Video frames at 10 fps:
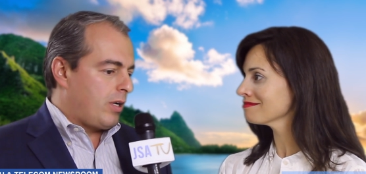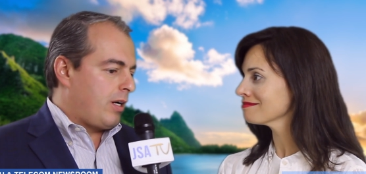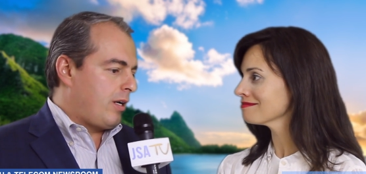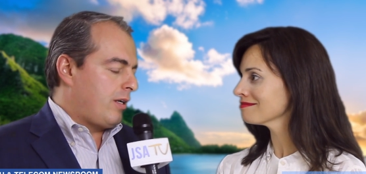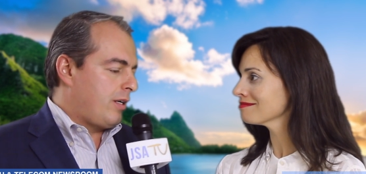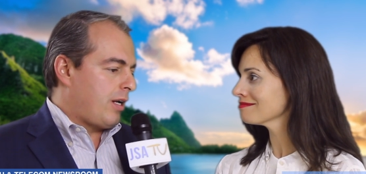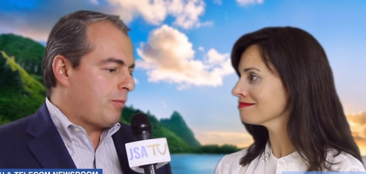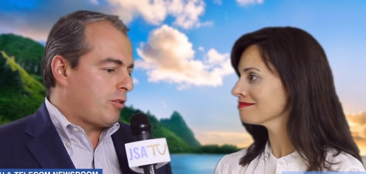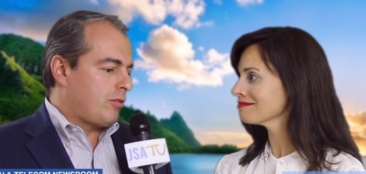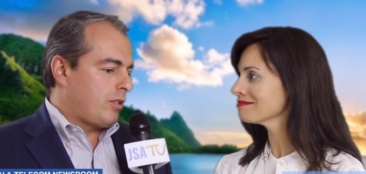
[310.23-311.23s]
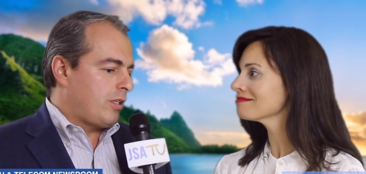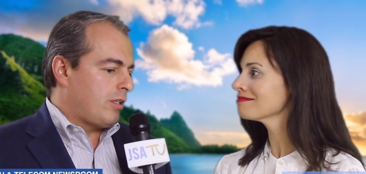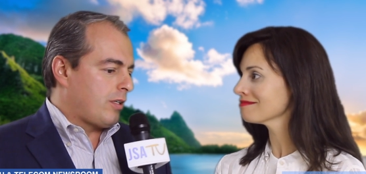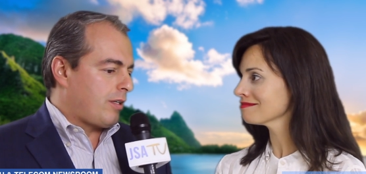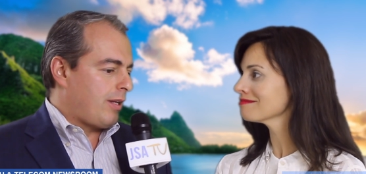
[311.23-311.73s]
Speaker 1: uh, an
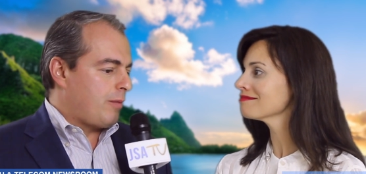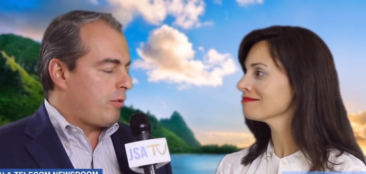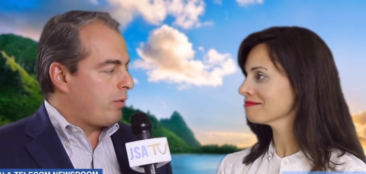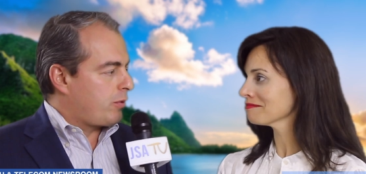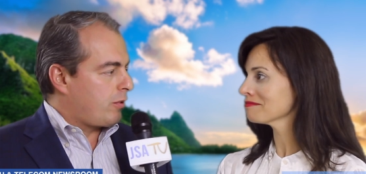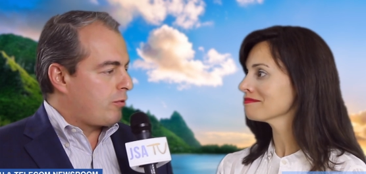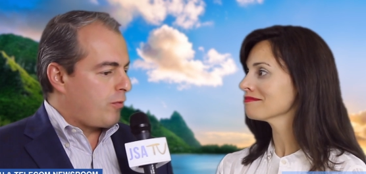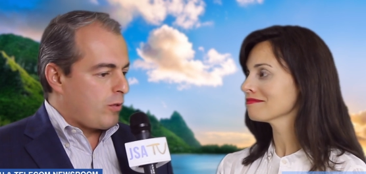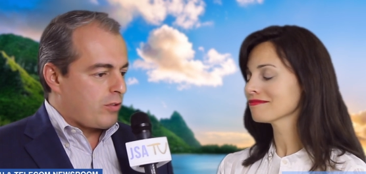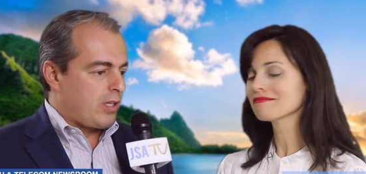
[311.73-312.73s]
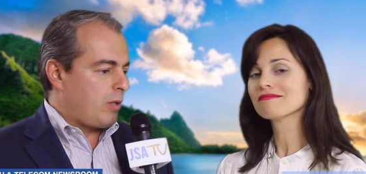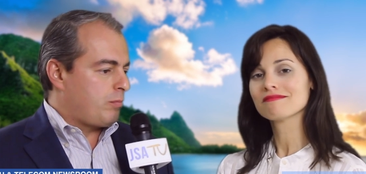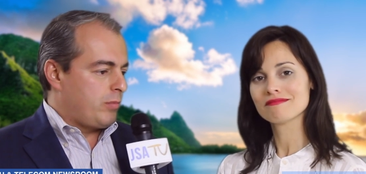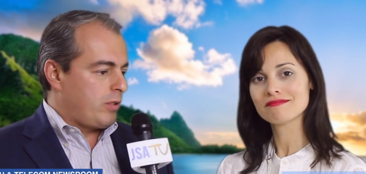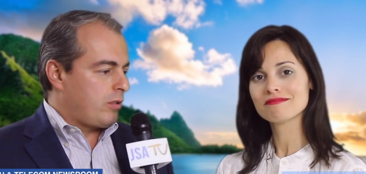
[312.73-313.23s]
opportunity to collaborate with those folks and
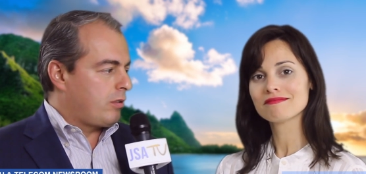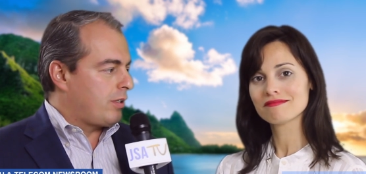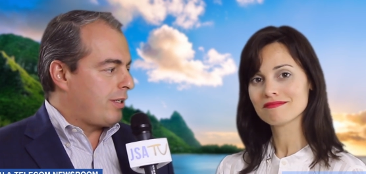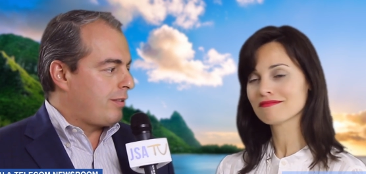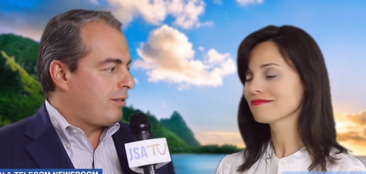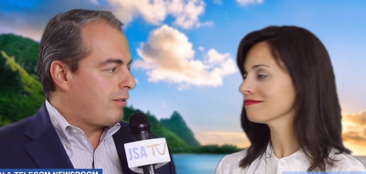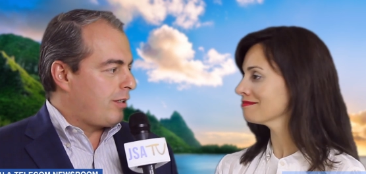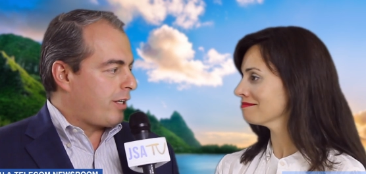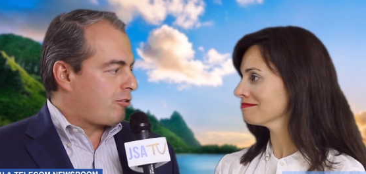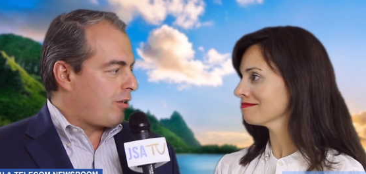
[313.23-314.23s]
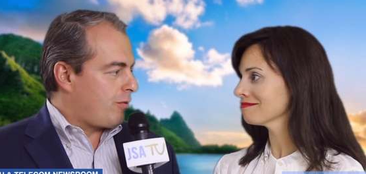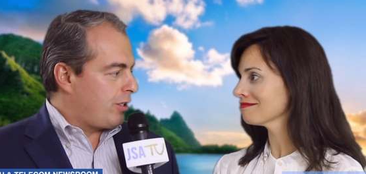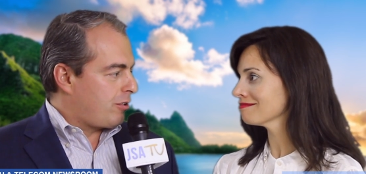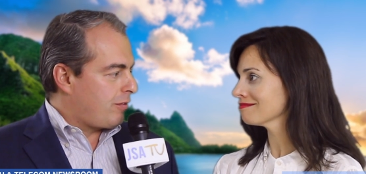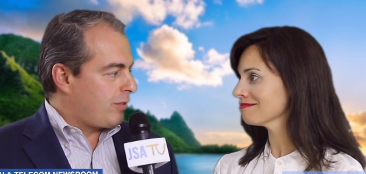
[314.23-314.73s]
help build uh, the next
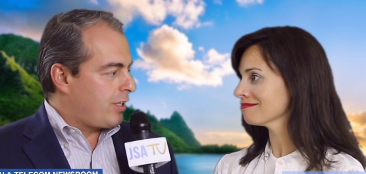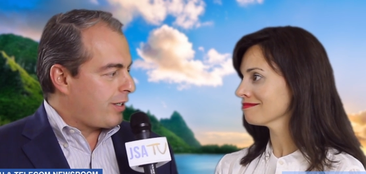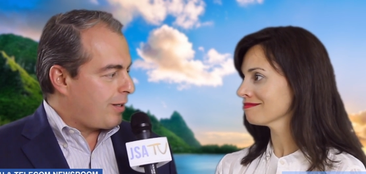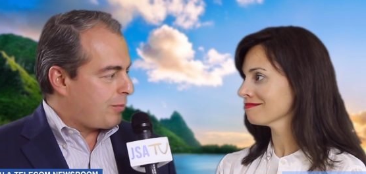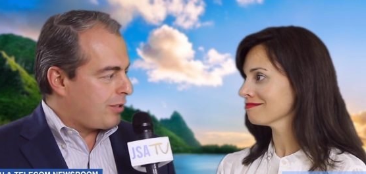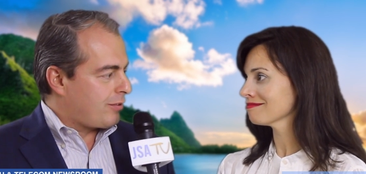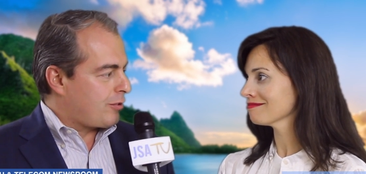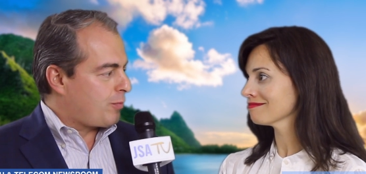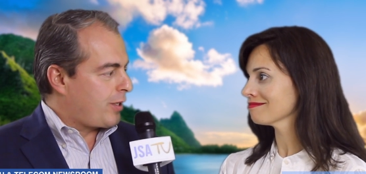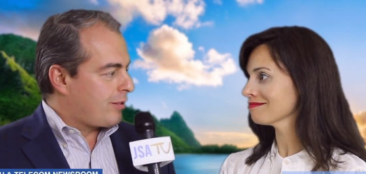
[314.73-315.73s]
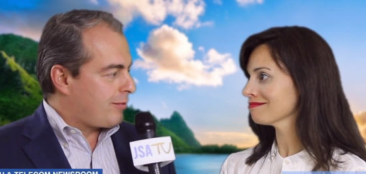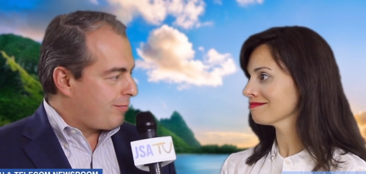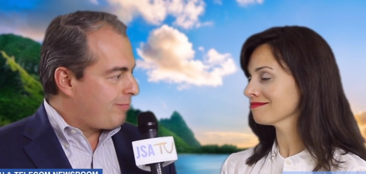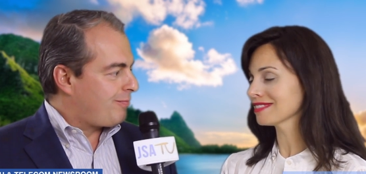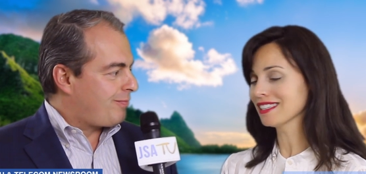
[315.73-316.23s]
generation of leading companies in the
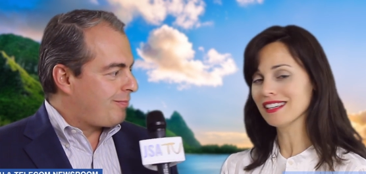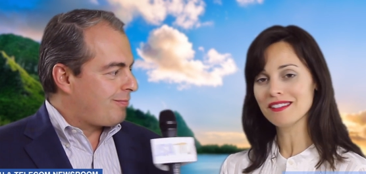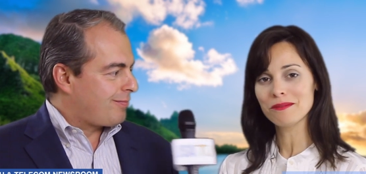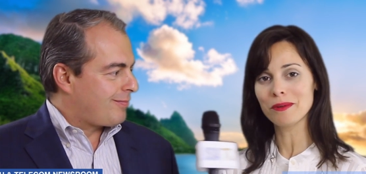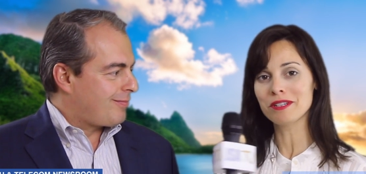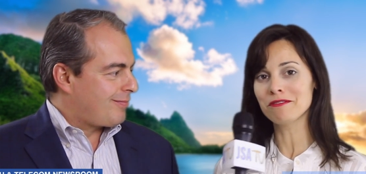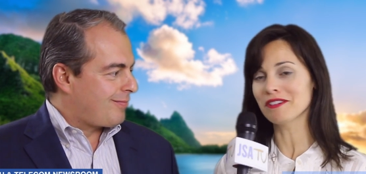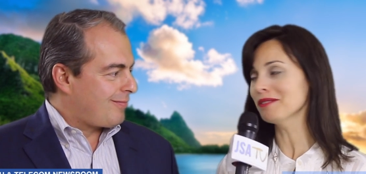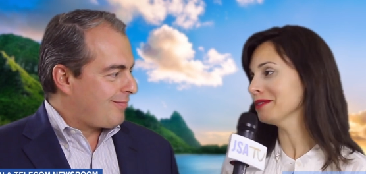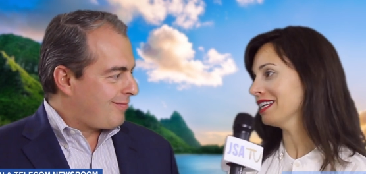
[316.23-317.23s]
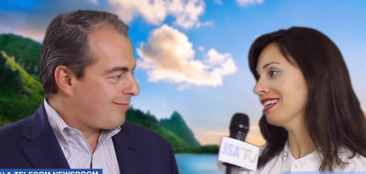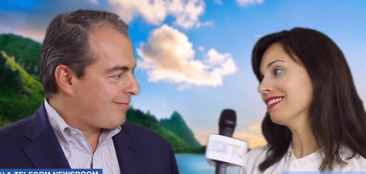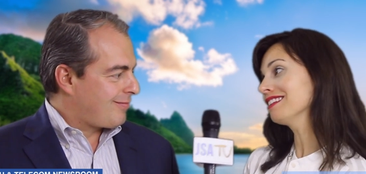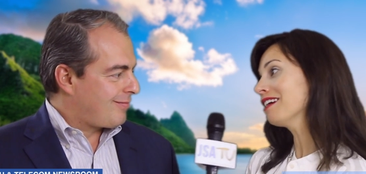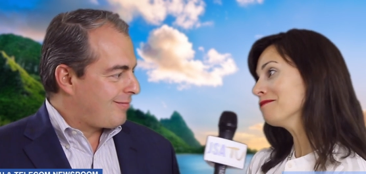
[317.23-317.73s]
space.
Speaker 2: Yeah, wonderful.
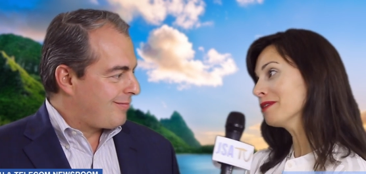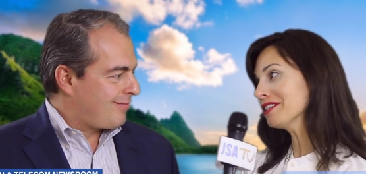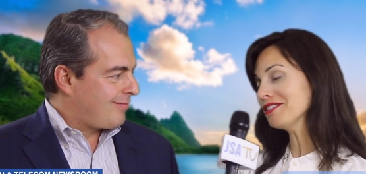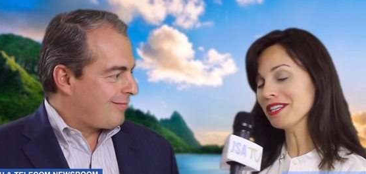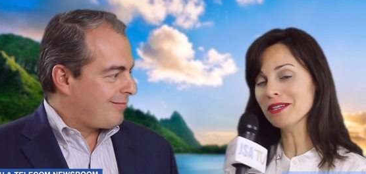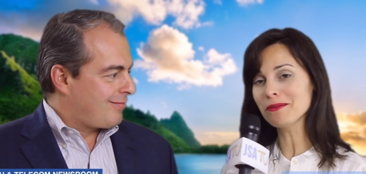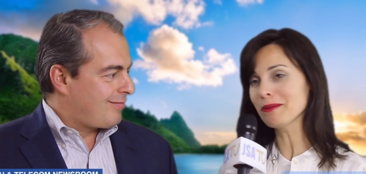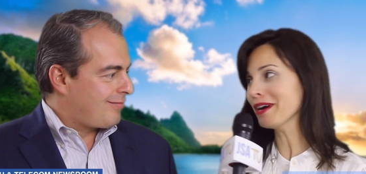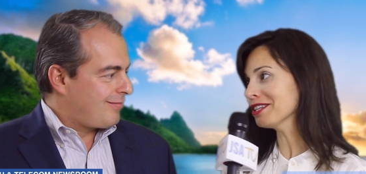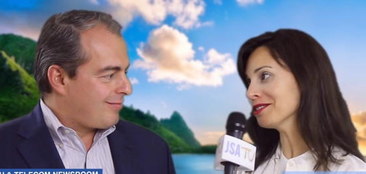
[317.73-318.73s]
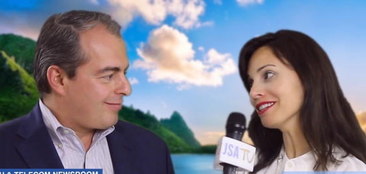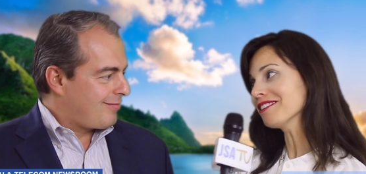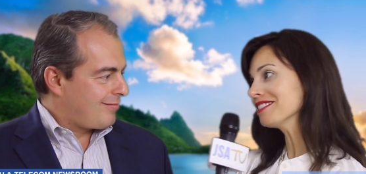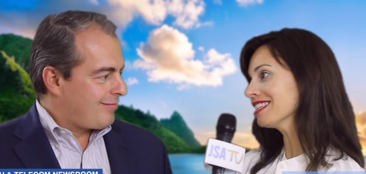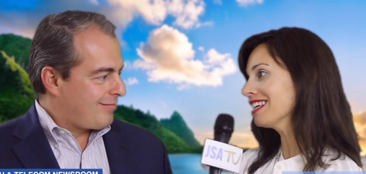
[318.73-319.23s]
We love what you do. We watch you
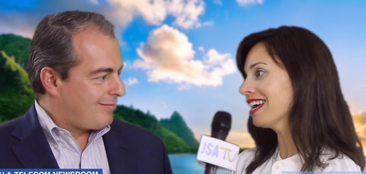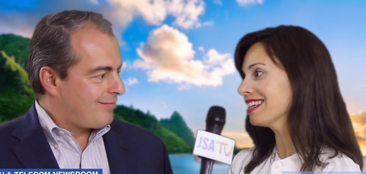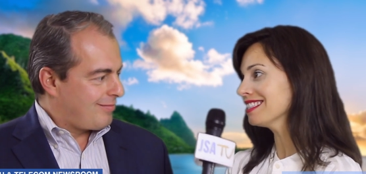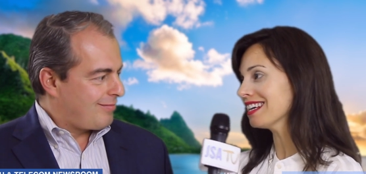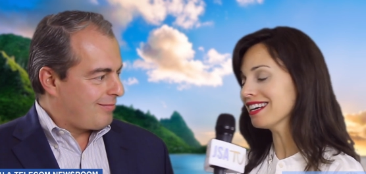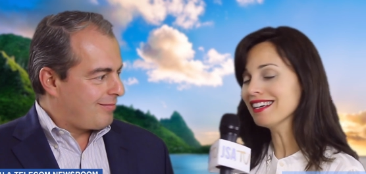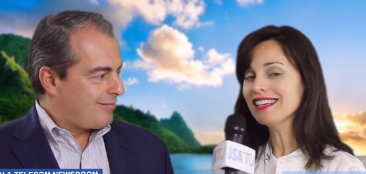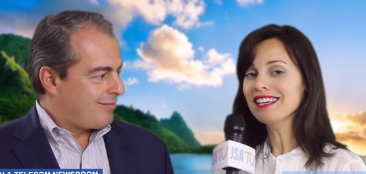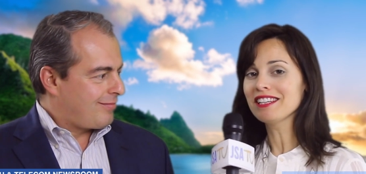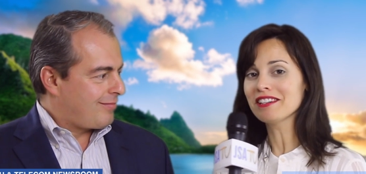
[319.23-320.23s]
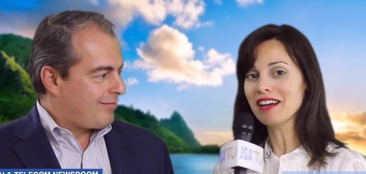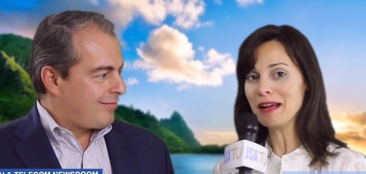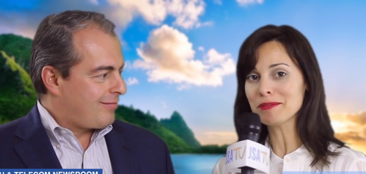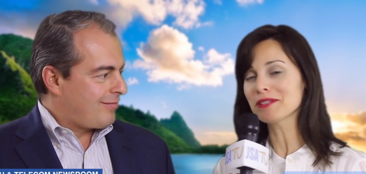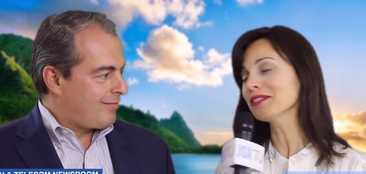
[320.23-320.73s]
closely, and uh, you're
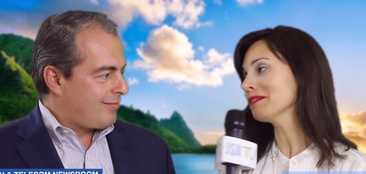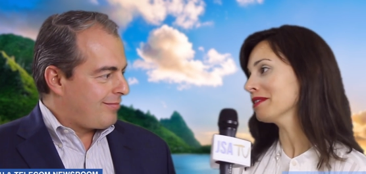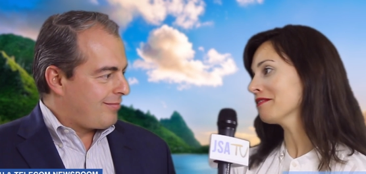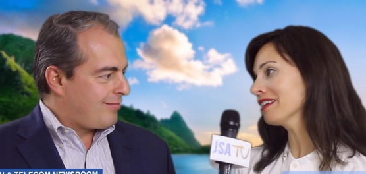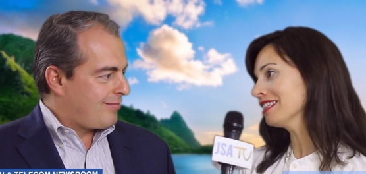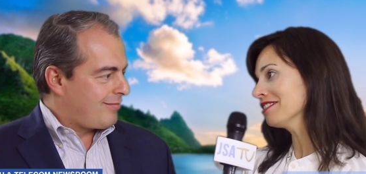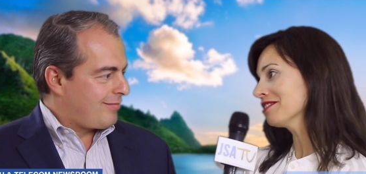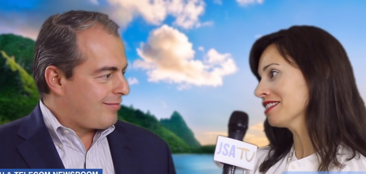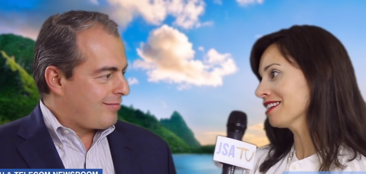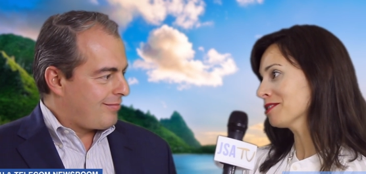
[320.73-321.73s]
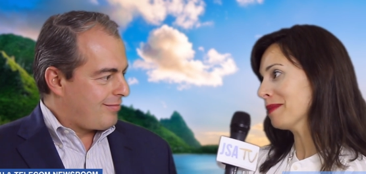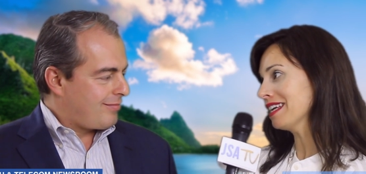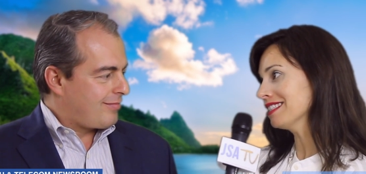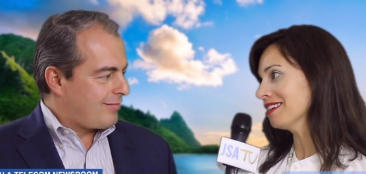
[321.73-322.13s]
absolutely one of our leaders in our space.